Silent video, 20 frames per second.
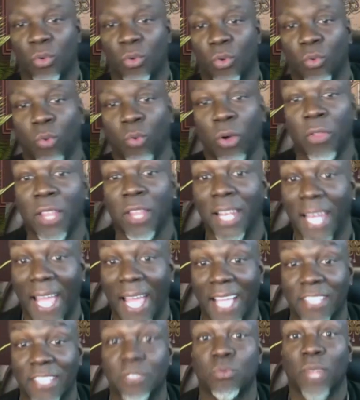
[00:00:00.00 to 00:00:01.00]
Well, the
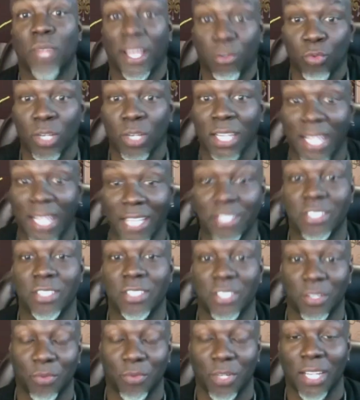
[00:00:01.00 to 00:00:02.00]
last like
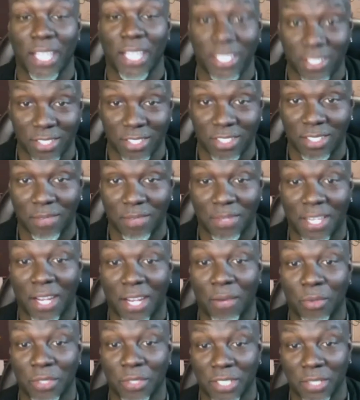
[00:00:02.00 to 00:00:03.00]
relationship relationship that
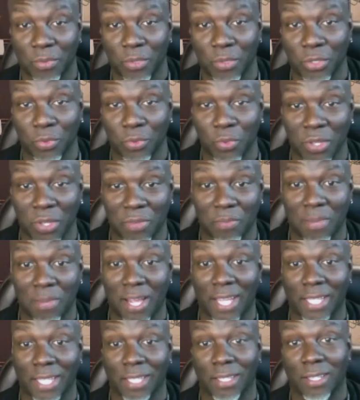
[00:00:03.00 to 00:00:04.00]
I was in was with
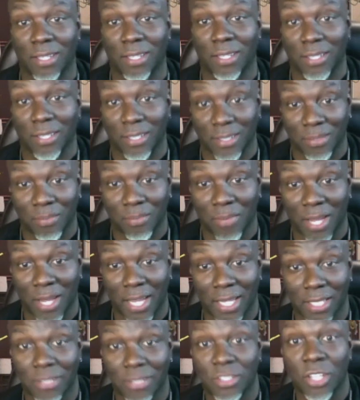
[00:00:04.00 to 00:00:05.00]
my
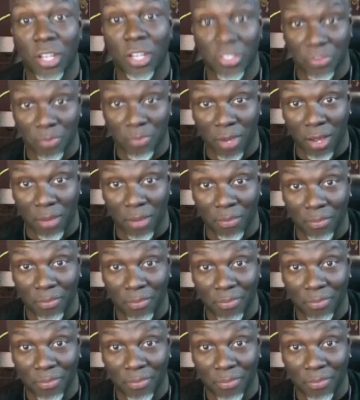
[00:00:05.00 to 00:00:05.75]
my son's mom.